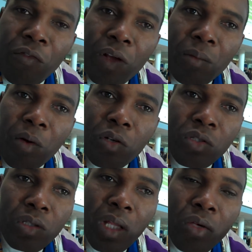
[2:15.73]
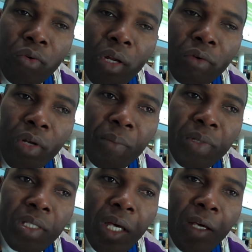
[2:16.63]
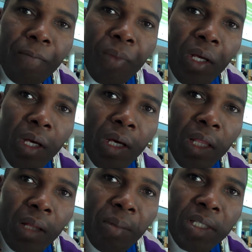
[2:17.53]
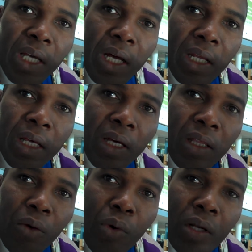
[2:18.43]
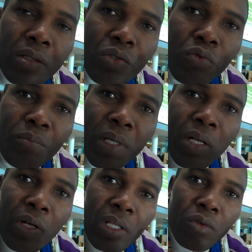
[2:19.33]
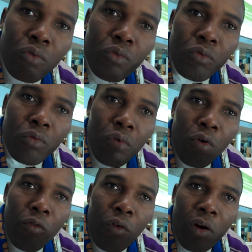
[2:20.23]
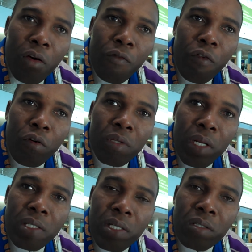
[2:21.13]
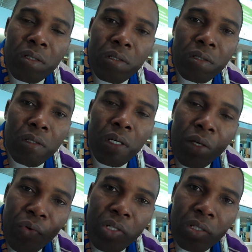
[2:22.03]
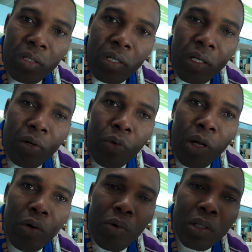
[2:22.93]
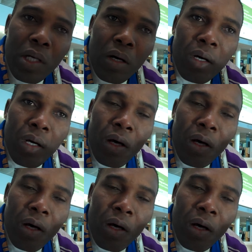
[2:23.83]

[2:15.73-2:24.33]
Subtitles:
afraid, because the UNEP is saying that basically the world should be ready to go for a 4 degrees Celsius increase in world weather,